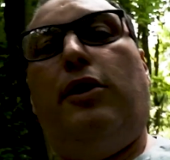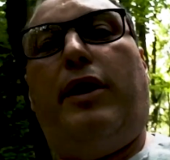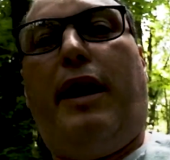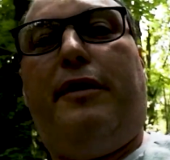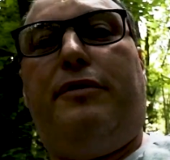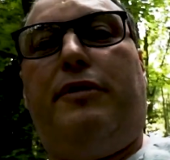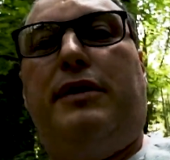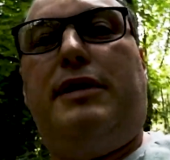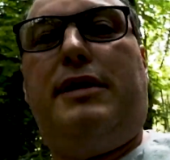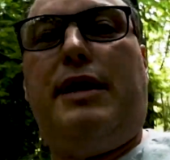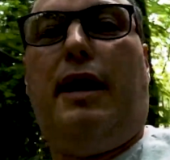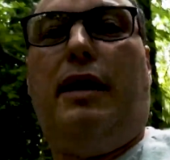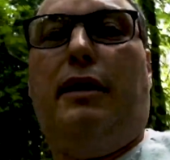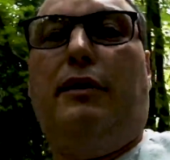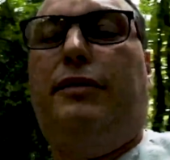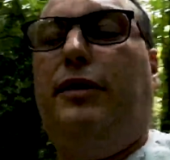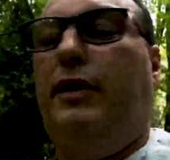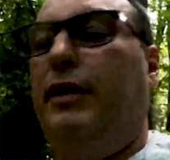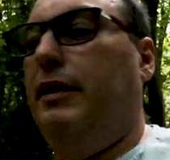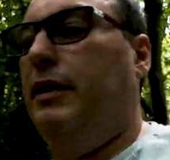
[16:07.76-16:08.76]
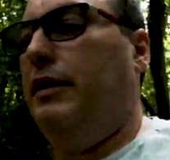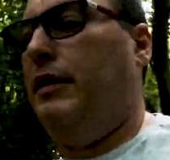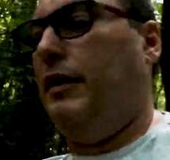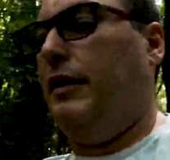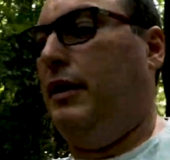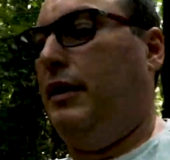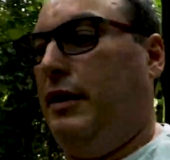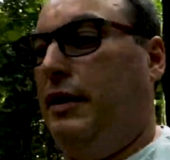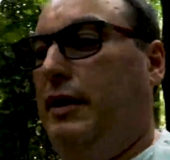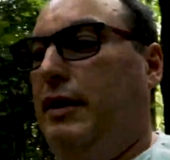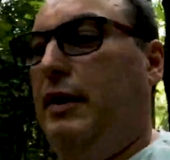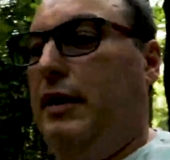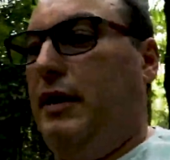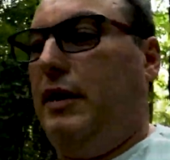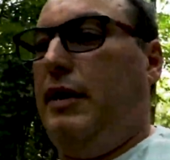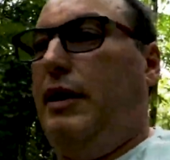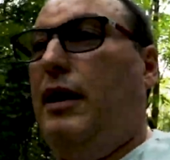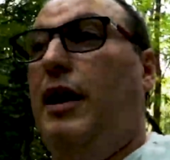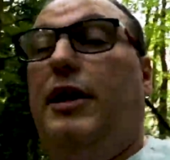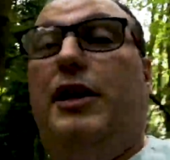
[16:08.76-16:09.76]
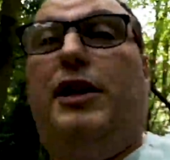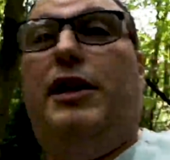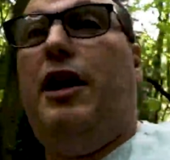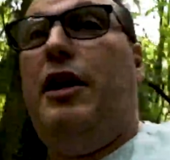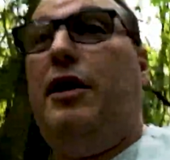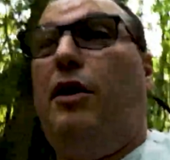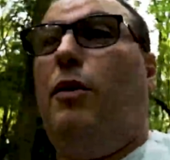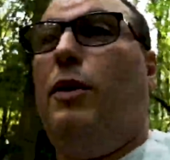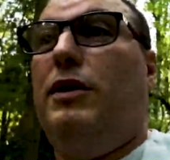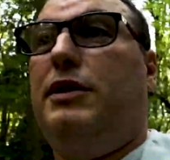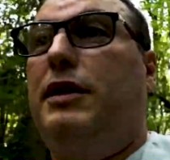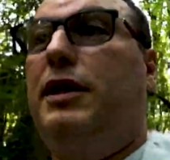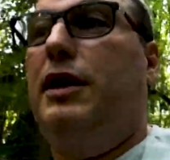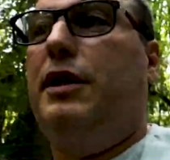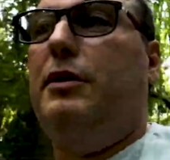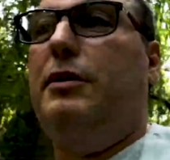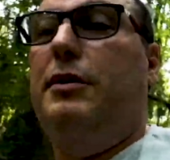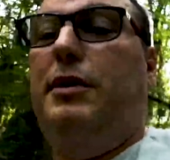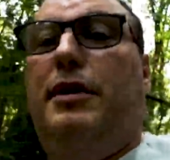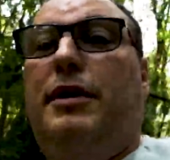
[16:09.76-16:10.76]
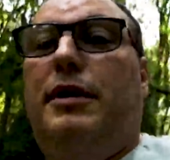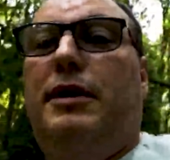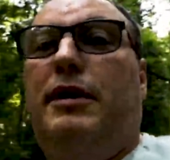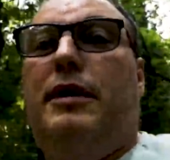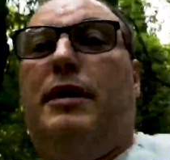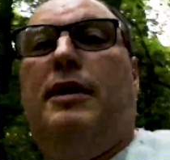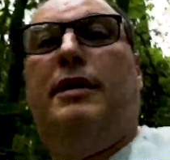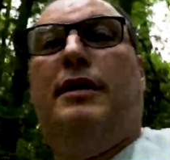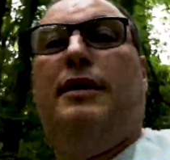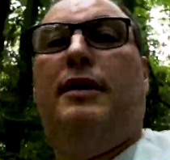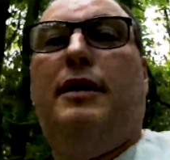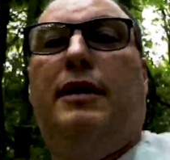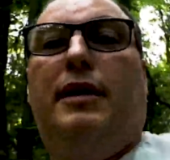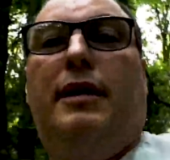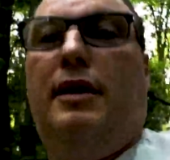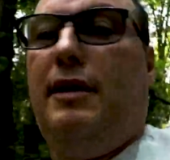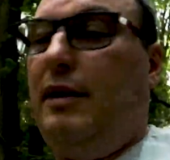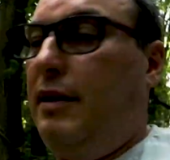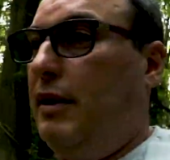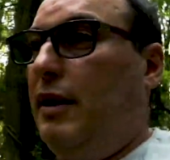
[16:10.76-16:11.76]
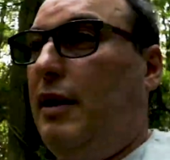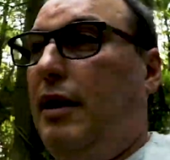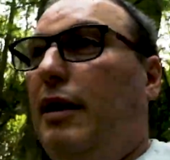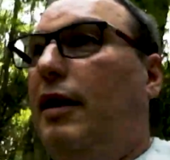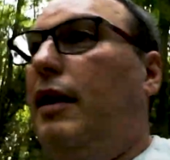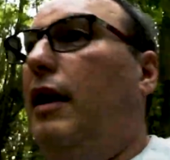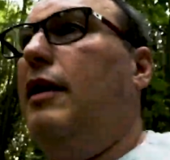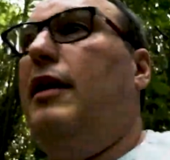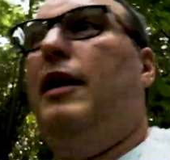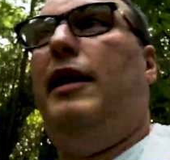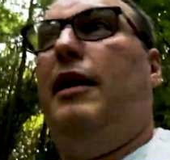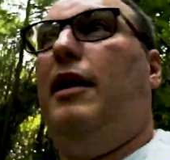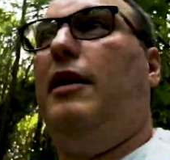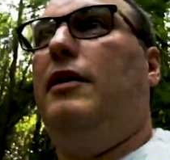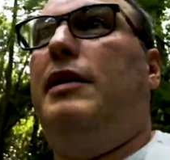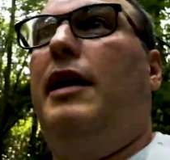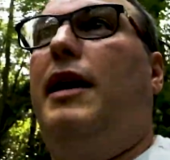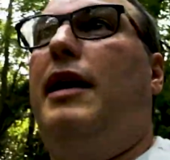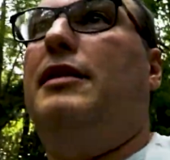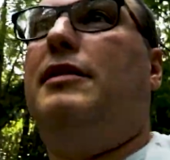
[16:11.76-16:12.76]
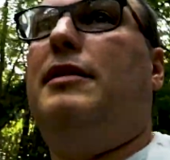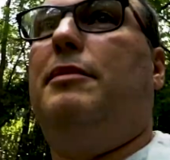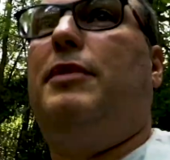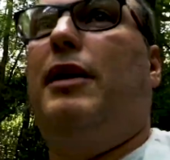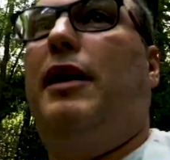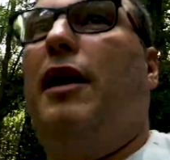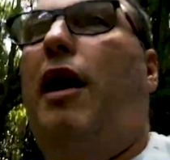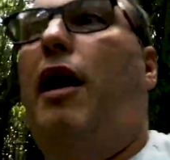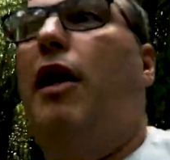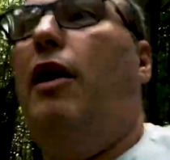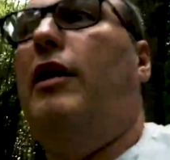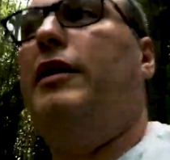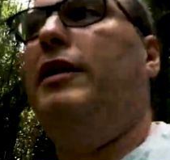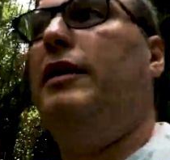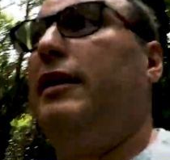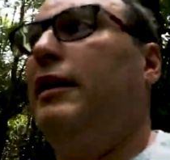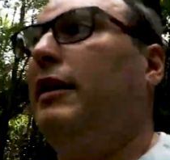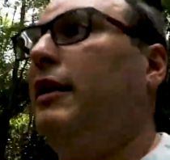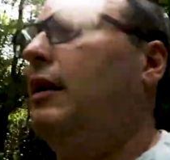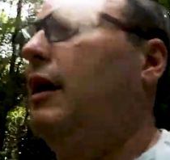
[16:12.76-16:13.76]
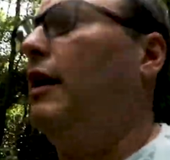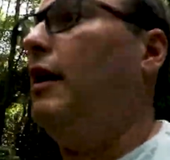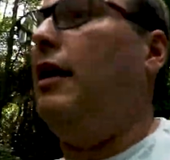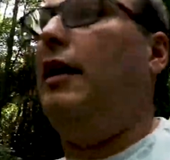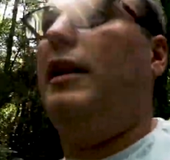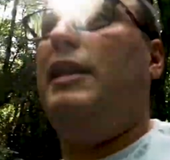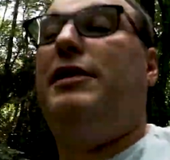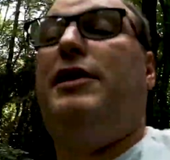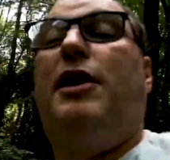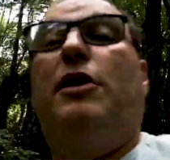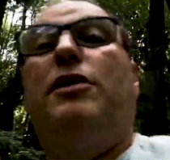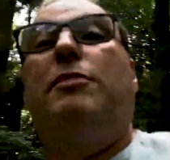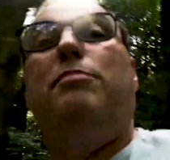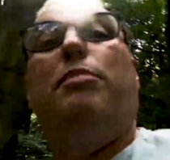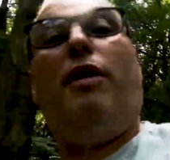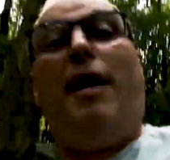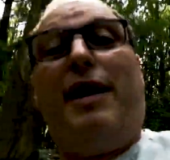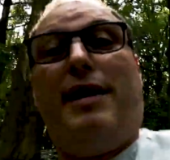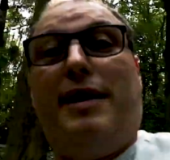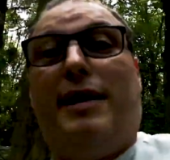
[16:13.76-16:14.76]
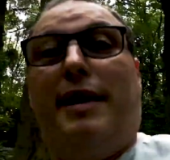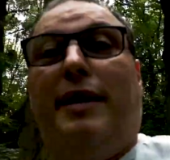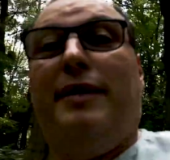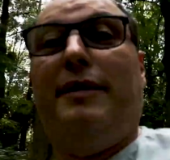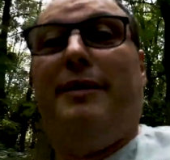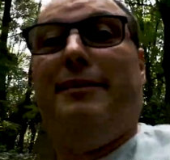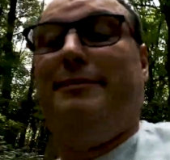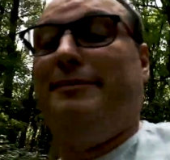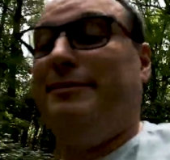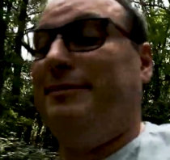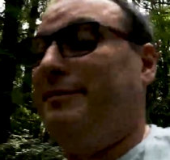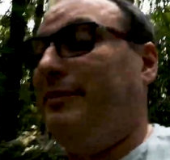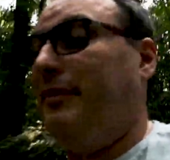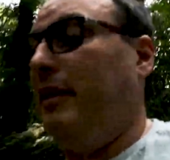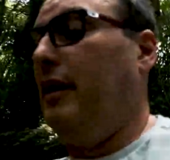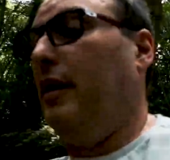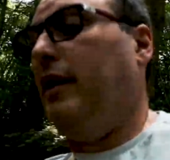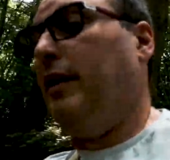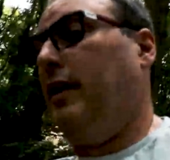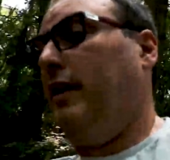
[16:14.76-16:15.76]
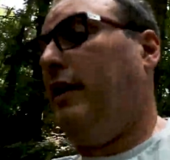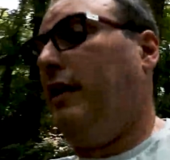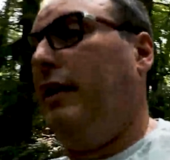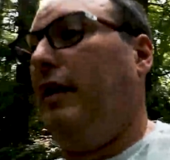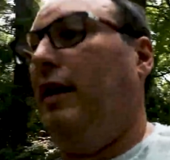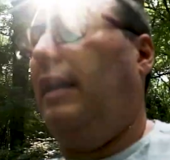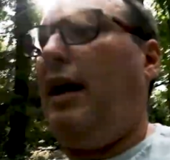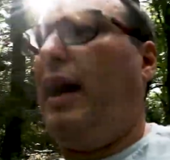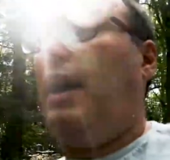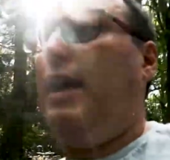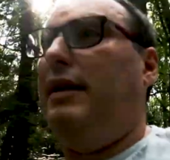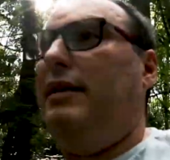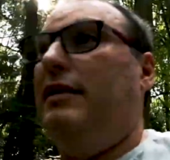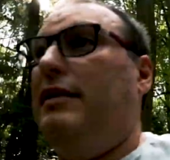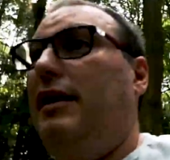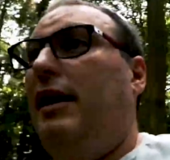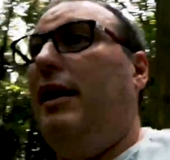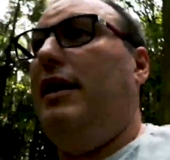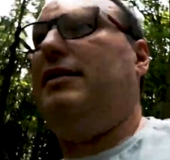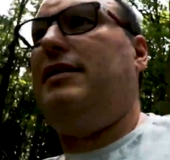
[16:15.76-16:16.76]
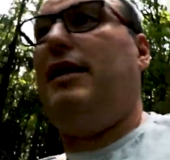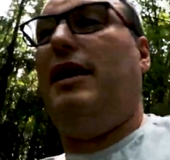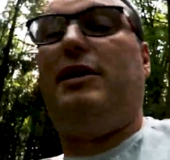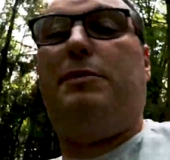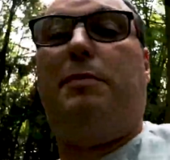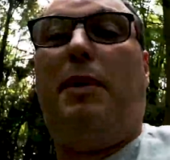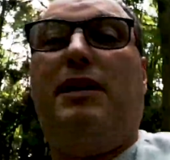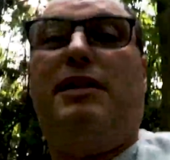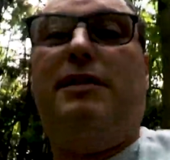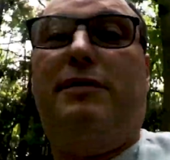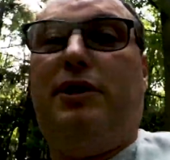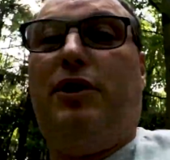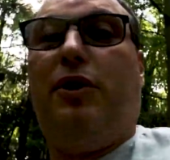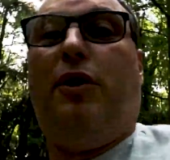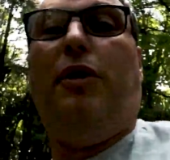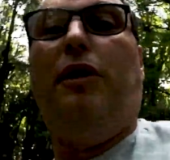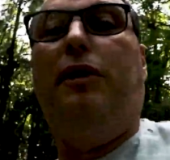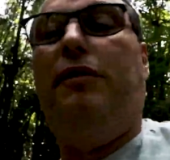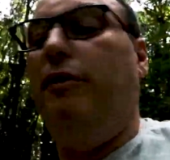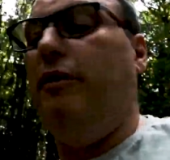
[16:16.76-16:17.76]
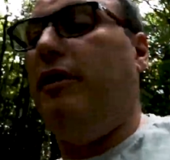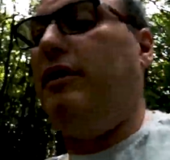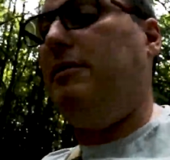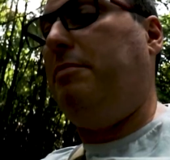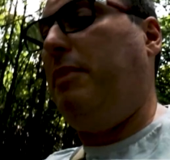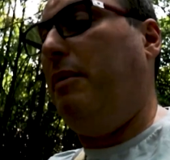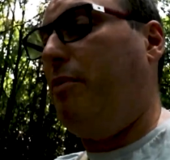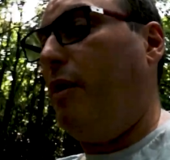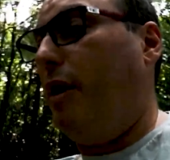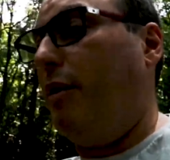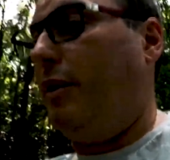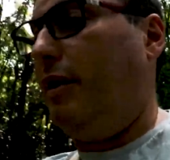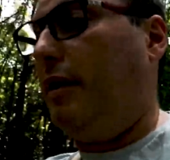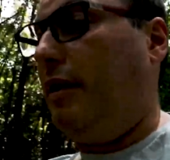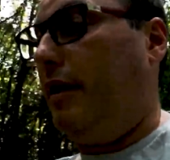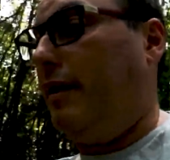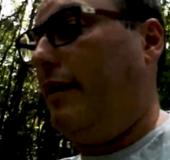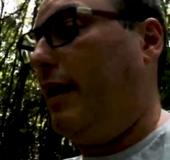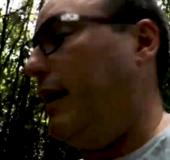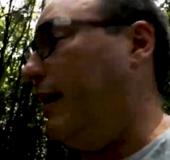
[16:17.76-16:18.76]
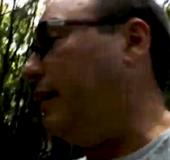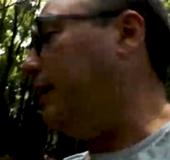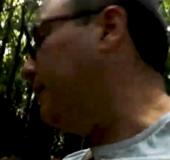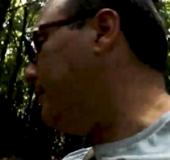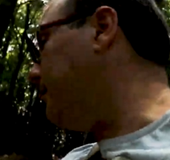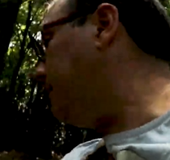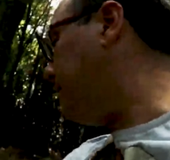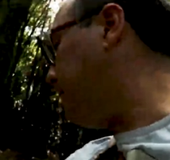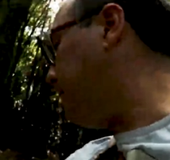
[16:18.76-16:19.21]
look after itself, and you don't know what to do, you're likely going to hit something hard and it's going to break, and it's an expensive toy for it to be broken like that.